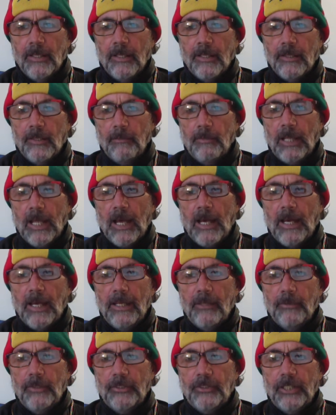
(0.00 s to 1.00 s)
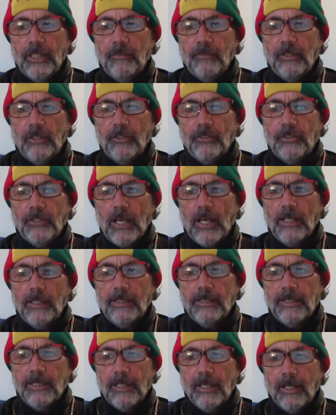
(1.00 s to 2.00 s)
The blind receive their
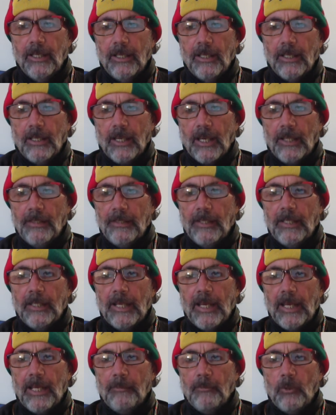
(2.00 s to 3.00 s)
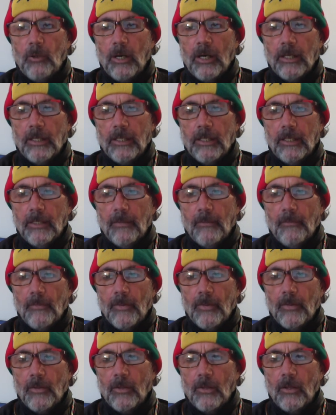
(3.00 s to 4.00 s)
sight, and the lame walk.
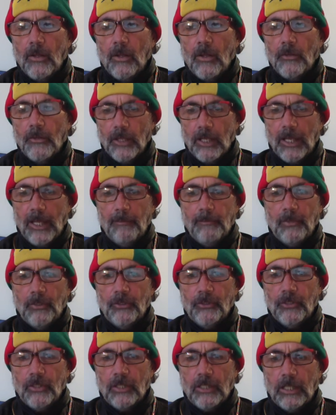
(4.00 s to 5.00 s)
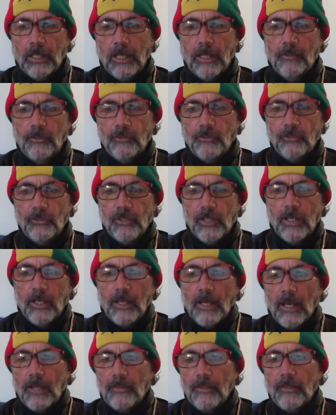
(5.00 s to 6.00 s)
The lepers are cleansed, and